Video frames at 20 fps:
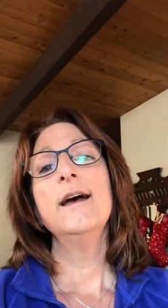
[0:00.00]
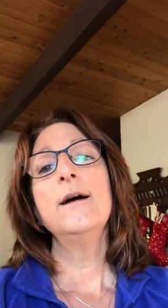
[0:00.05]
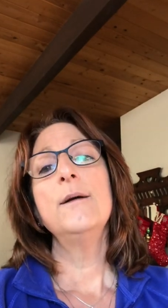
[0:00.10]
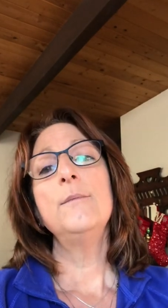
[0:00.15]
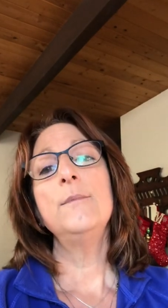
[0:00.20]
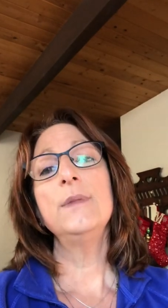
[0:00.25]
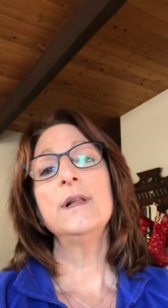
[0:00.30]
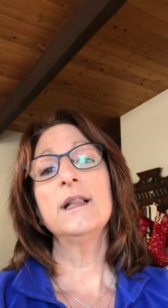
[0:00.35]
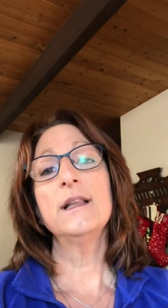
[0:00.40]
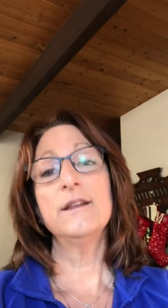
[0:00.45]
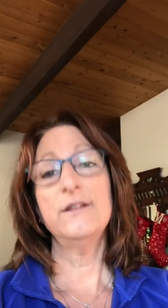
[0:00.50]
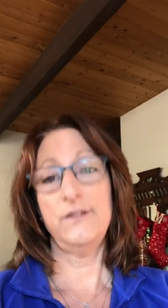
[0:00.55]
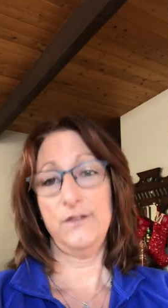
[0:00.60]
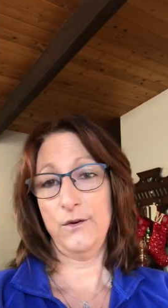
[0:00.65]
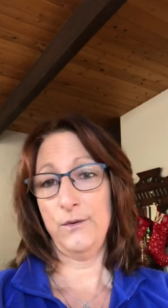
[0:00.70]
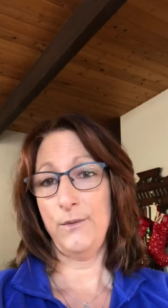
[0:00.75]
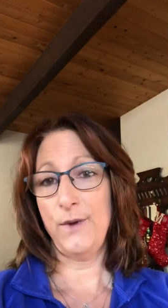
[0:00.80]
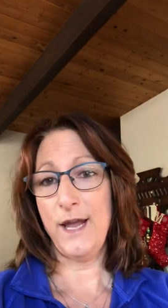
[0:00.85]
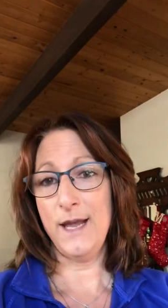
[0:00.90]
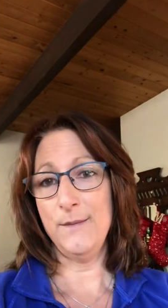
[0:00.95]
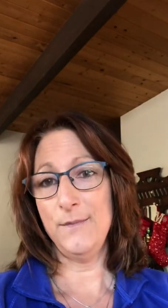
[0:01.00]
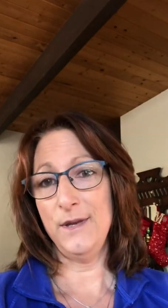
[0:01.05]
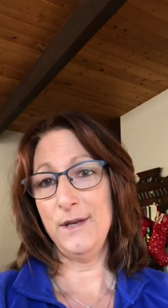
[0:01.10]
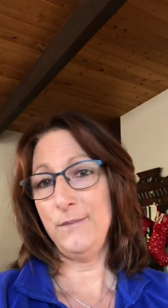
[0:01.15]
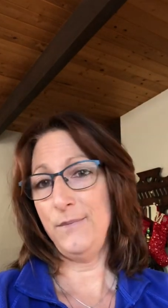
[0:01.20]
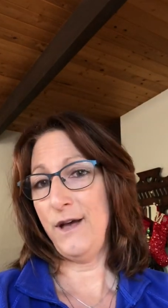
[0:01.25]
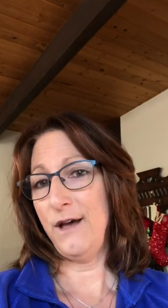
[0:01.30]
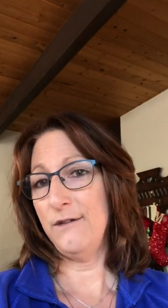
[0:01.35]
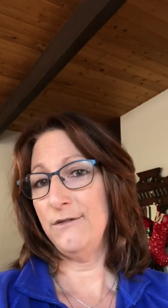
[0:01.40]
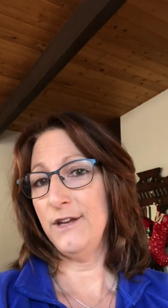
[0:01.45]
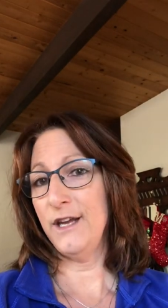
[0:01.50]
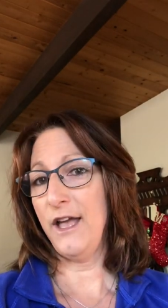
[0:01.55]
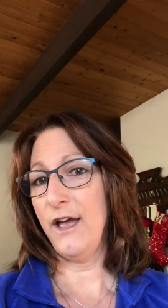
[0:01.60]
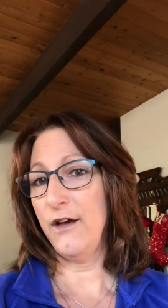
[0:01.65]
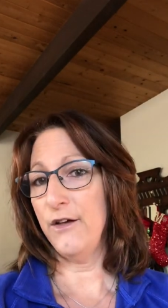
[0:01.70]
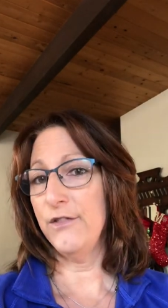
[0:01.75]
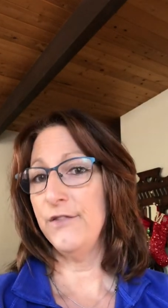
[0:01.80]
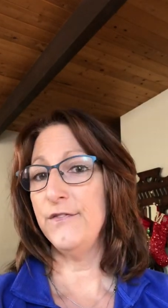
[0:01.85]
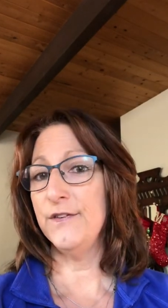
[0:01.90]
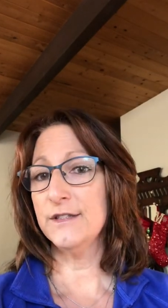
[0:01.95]
Melissa Reitman, Pelvic
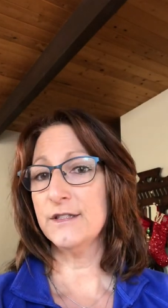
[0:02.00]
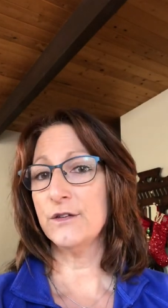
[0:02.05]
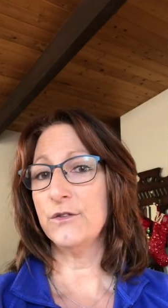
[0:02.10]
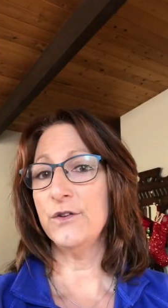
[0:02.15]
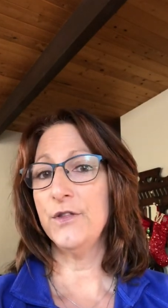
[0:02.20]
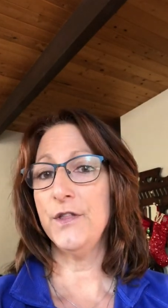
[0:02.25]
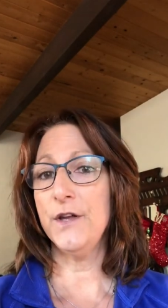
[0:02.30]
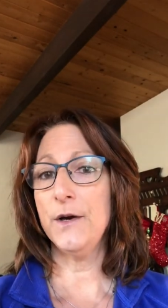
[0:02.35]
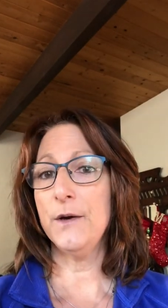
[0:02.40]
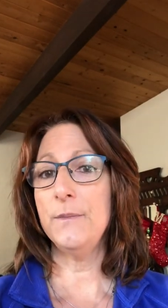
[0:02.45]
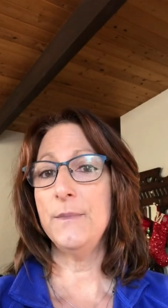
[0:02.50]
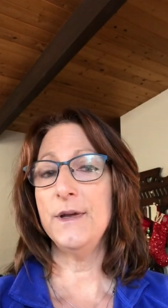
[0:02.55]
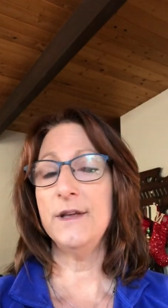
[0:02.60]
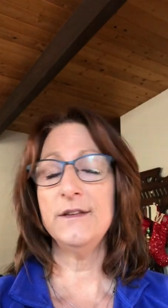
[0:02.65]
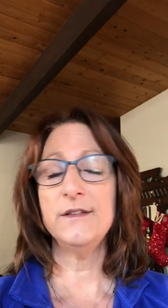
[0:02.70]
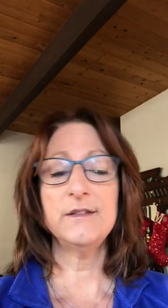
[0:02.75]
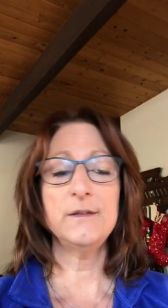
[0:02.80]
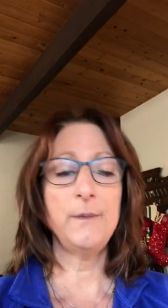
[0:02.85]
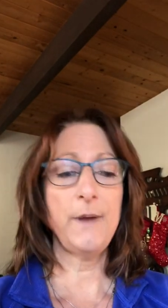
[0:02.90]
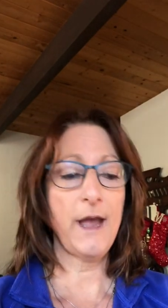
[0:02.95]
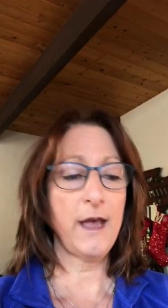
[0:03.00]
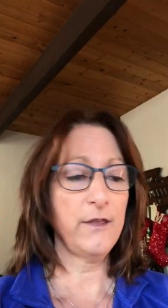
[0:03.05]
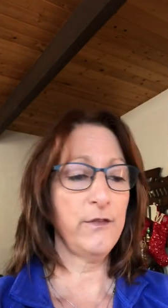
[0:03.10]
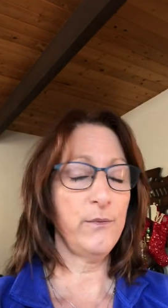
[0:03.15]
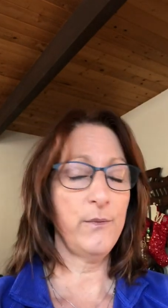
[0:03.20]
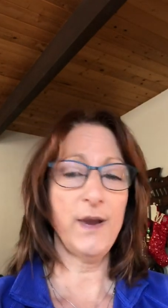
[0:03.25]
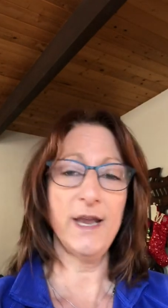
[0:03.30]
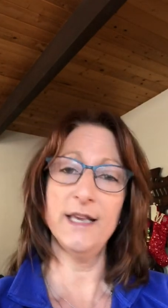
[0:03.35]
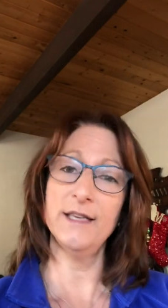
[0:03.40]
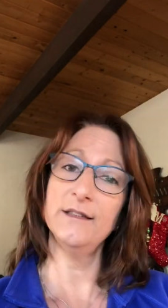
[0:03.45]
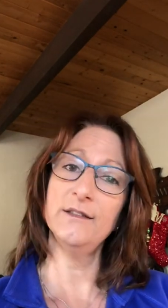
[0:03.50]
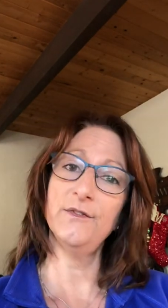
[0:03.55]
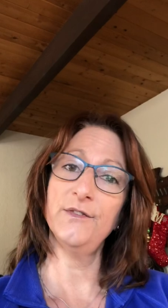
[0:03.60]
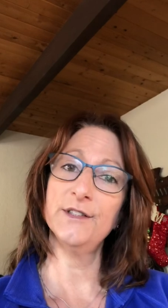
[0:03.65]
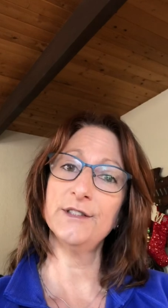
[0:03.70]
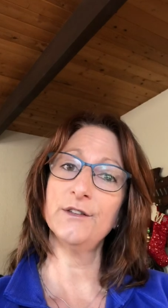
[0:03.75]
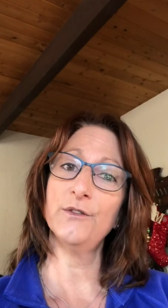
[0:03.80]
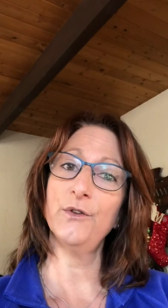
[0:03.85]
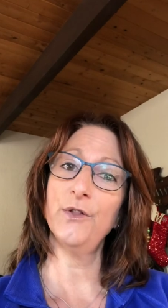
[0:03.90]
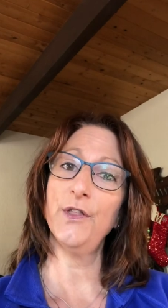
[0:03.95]
Health Physical Therapist, Pathways
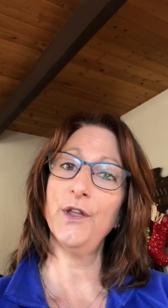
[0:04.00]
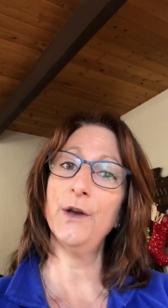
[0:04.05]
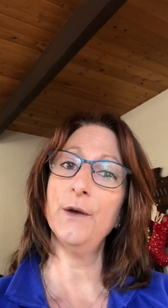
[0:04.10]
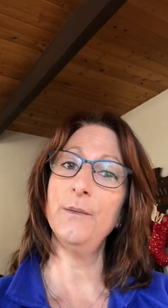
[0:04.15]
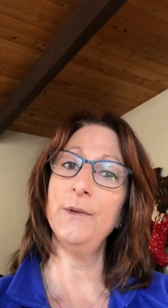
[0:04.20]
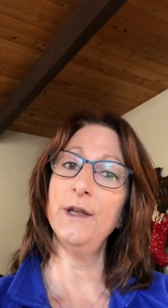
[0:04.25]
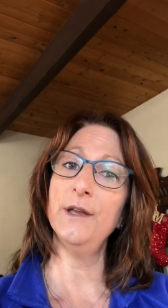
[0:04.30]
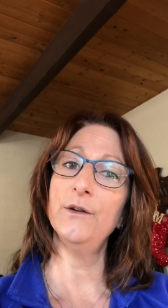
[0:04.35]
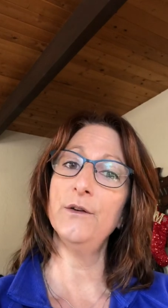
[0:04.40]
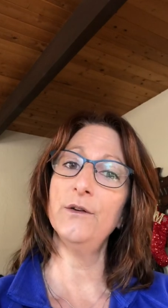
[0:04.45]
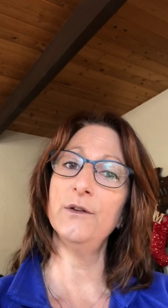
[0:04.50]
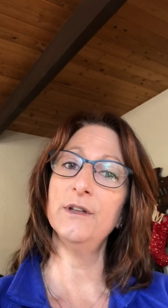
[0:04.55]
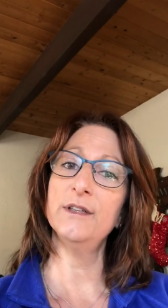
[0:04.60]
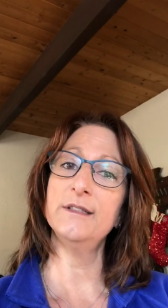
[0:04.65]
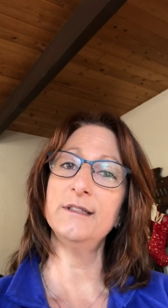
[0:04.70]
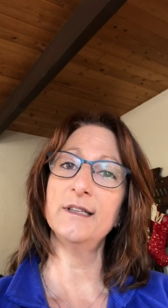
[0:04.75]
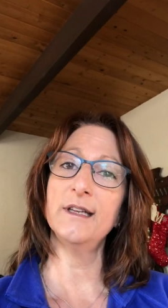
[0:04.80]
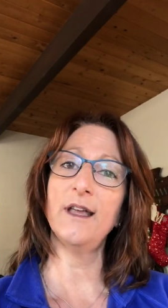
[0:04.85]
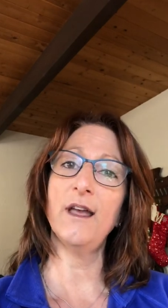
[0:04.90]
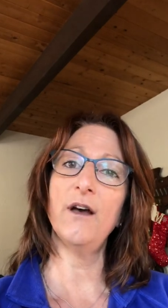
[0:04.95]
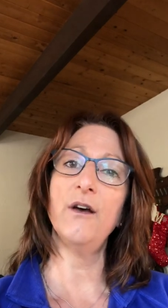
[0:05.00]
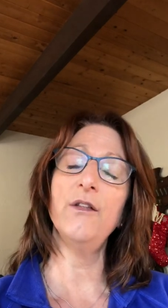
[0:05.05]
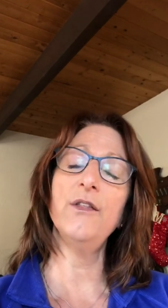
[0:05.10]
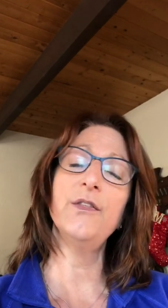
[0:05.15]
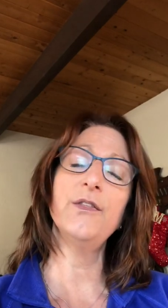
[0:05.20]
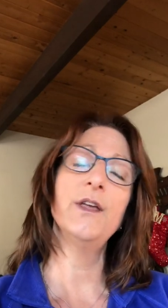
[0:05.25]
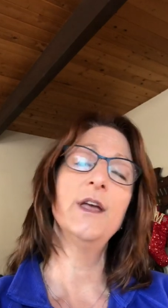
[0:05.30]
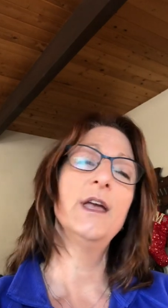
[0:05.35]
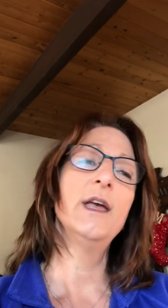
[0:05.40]
Physical Therapy and Holistic Health.